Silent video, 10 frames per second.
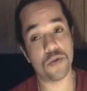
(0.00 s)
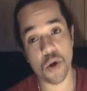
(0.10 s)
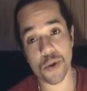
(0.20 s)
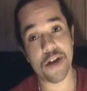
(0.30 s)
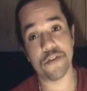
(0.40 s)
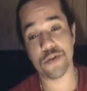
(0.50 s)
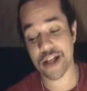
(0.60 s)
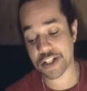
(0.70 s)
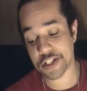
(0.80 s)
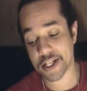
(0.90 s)
Don't ever do
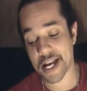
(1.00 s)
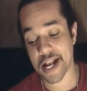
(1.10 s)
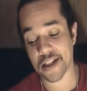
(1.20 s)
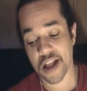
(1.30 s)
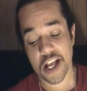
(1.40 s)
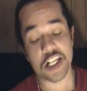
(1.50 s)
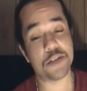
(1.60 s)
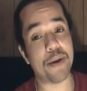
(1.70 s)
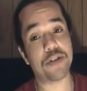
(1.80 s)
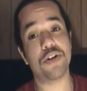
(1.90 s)
that shit again,
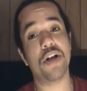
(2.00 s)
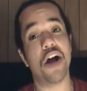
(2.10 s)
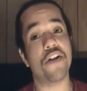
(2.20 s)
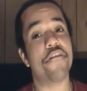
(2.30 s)
especially not